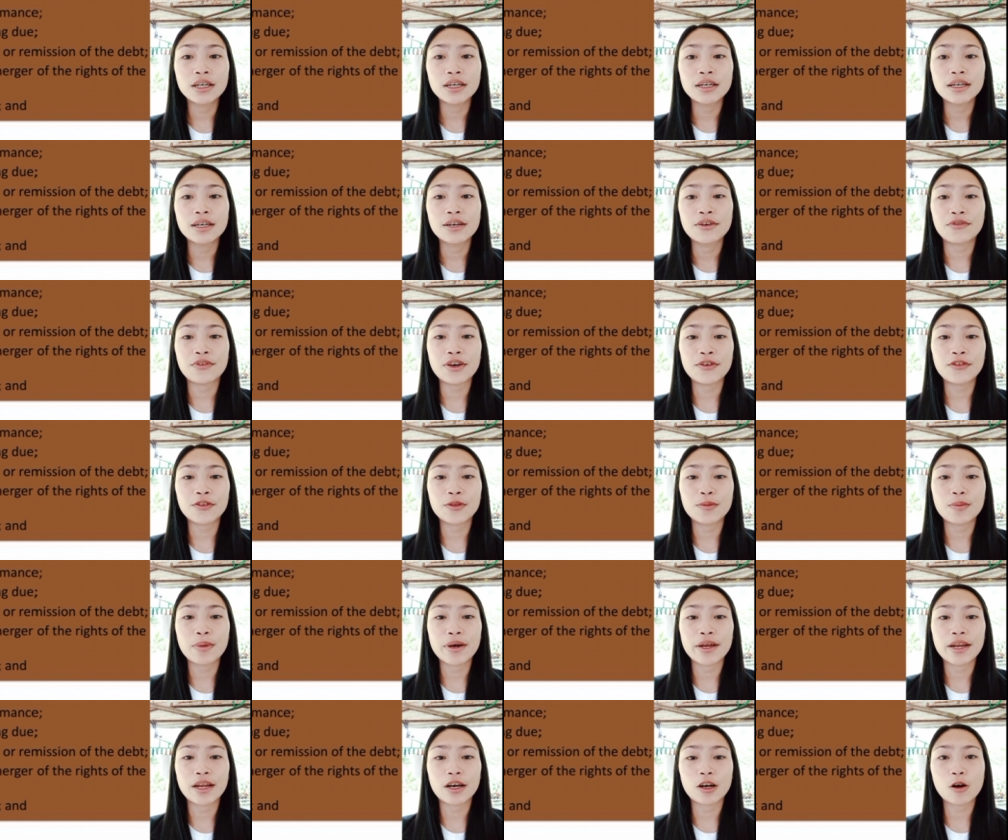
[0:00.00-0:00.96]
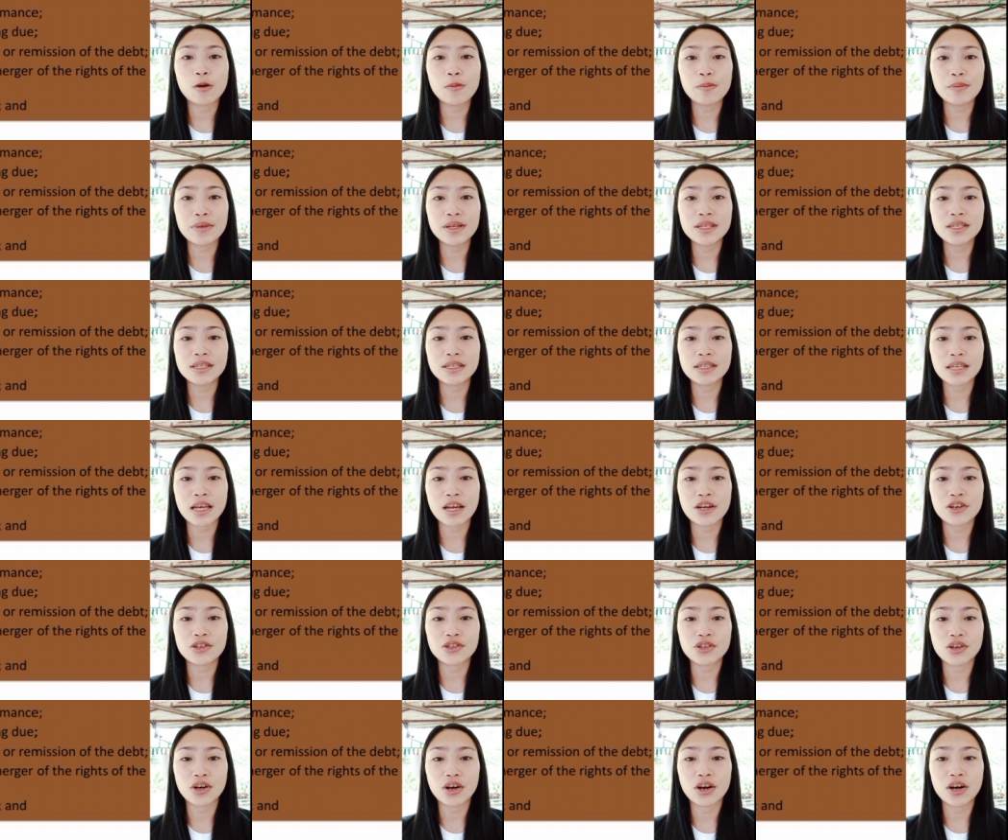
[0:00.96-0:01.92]
Fifth, by the
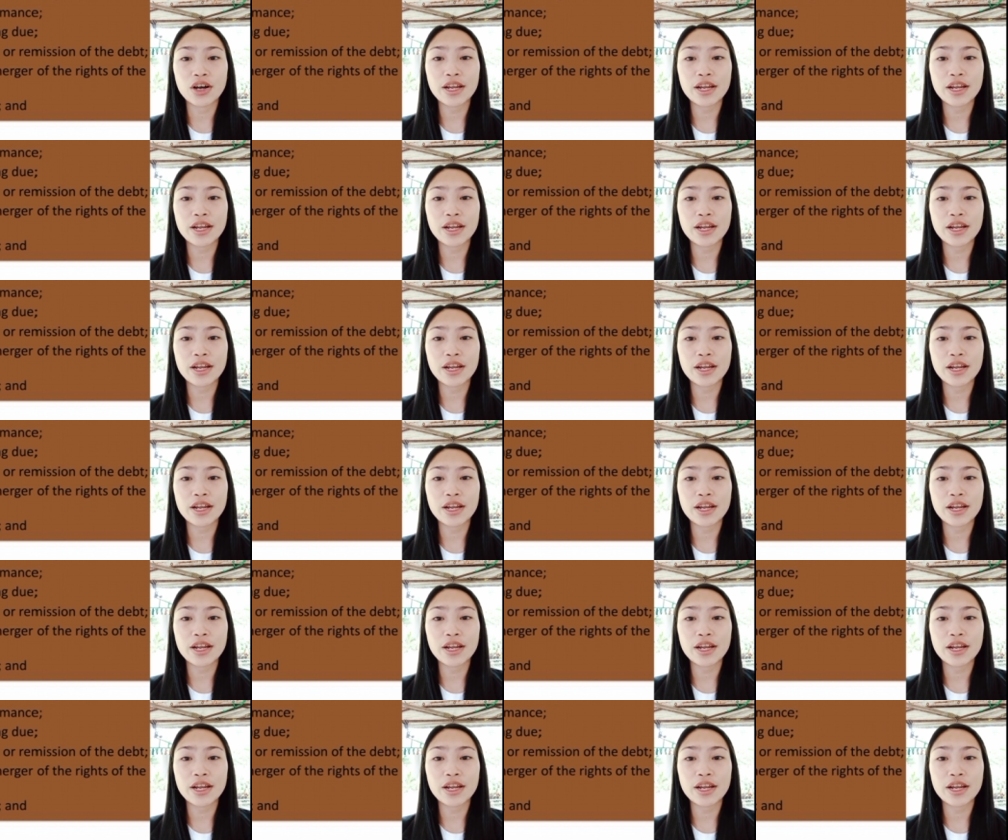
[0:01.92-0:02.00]
compensation.